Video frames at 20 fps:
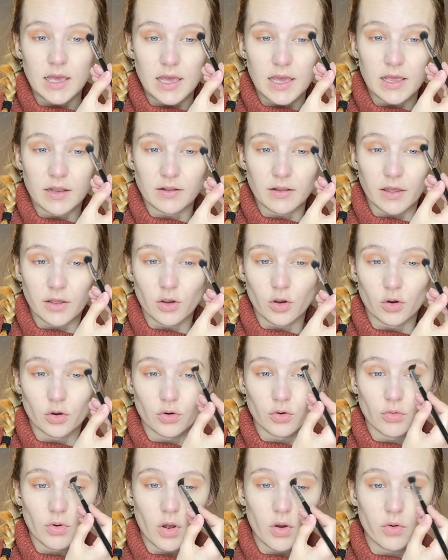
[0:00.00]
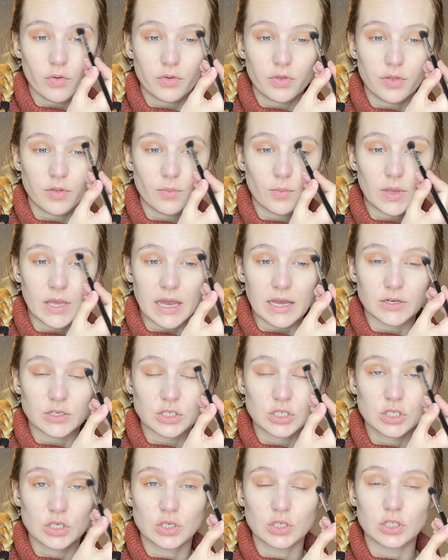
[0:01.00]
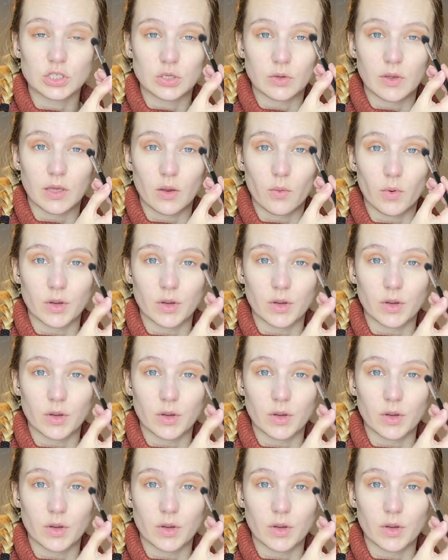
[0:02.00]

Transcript: and like her growth, we had to start doing